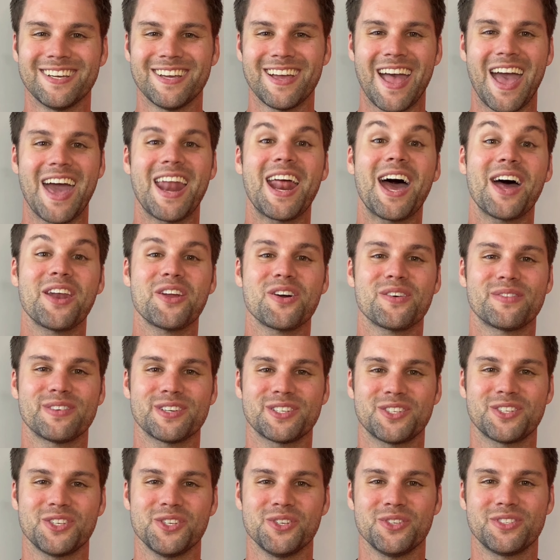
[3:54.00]
head on over
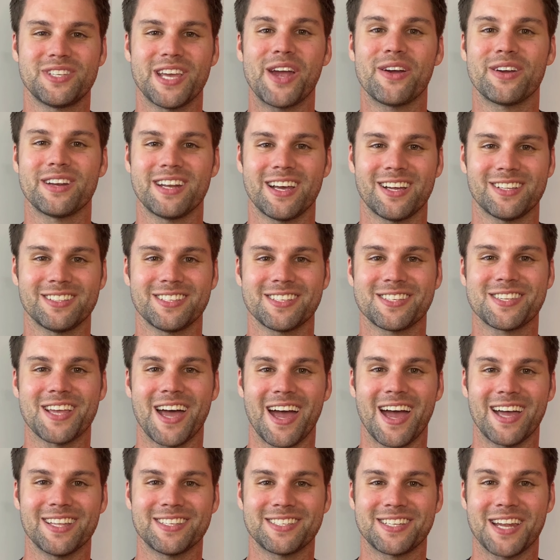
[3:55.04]
to
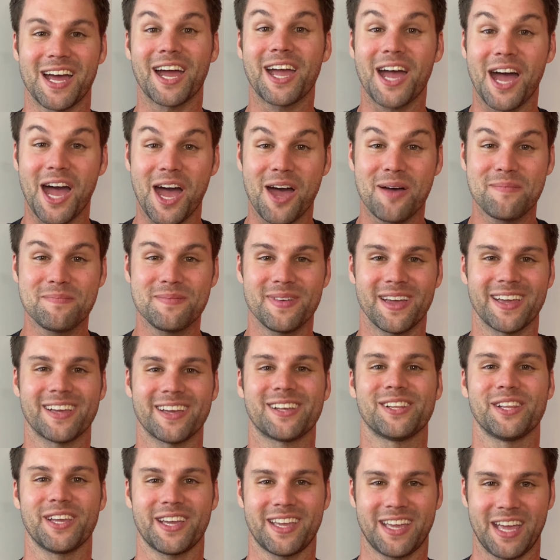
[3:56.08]
terraneldesigns.com and
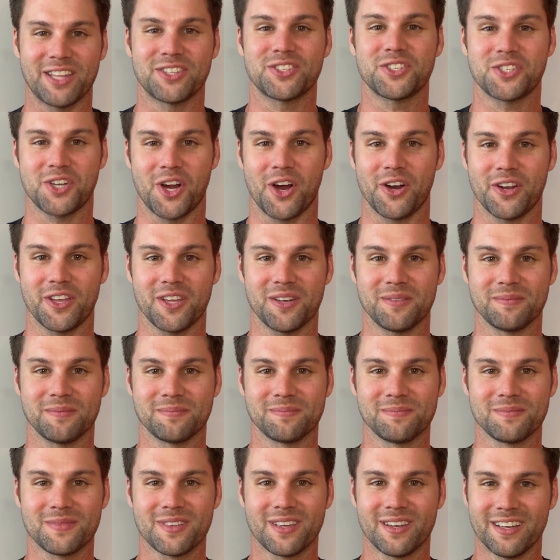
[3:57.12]
click Get Started.
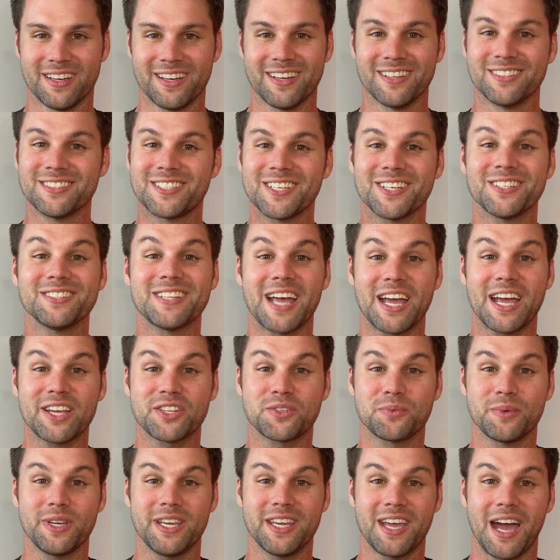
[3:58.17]
Until next
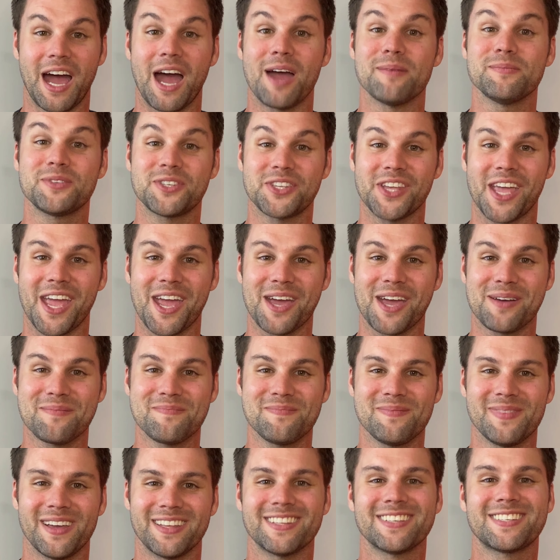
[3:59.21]
week, I'm Sam,
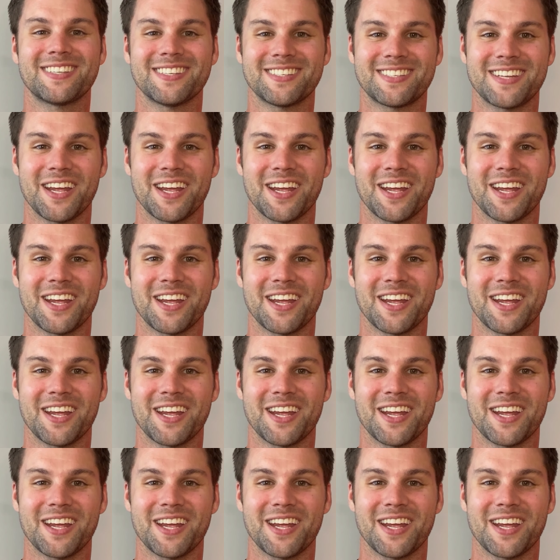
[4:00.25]
and this is